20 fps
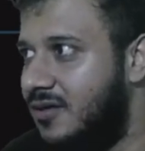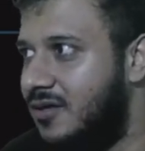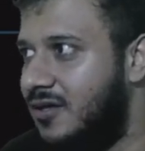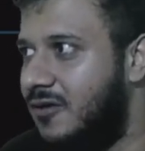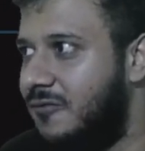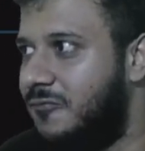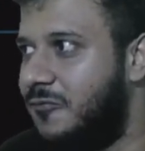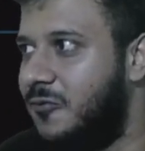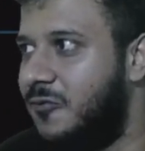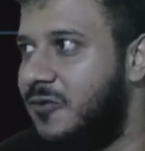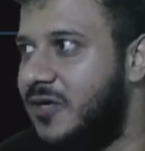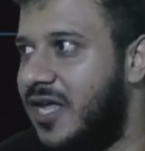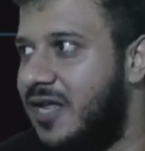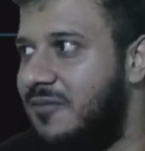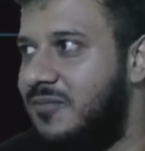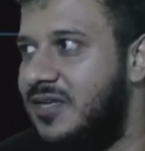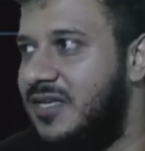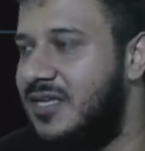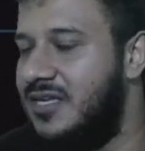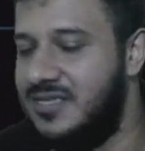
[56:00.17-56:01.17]
a 4
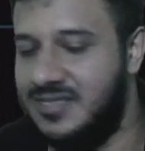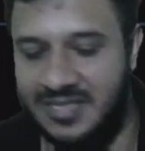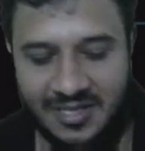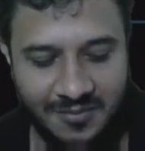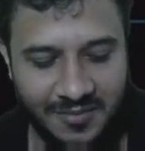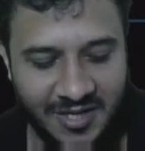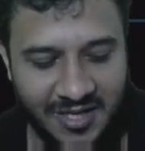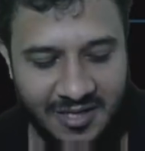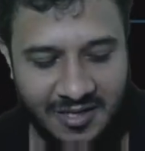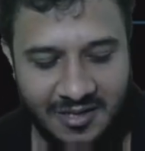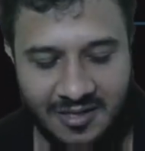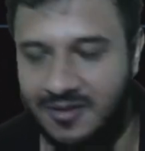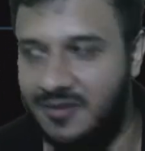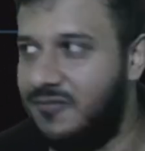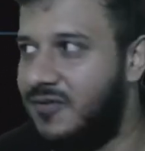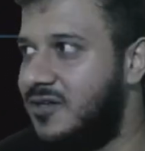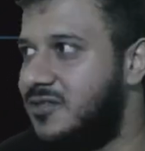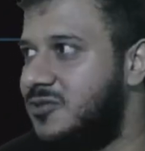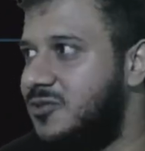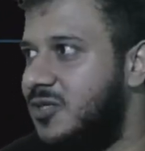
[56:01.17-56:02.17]
can be easily made.
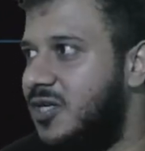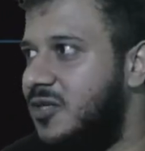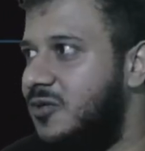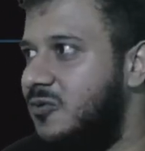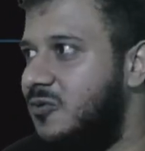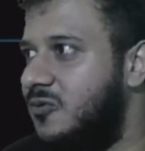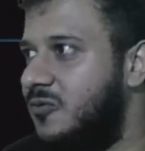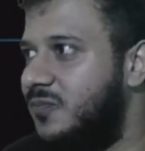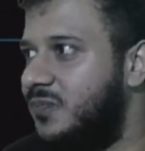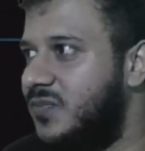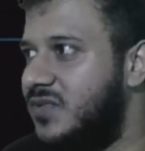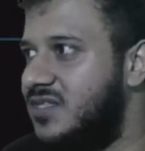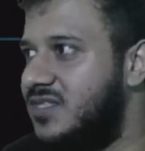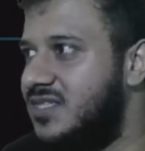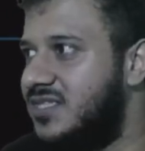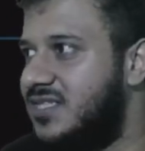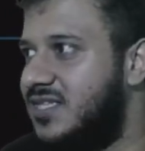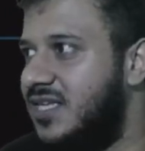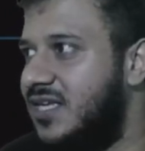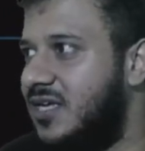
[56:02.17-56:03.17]
What should I do?
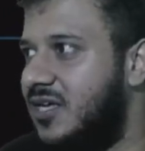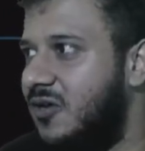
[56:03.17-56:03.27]
Just take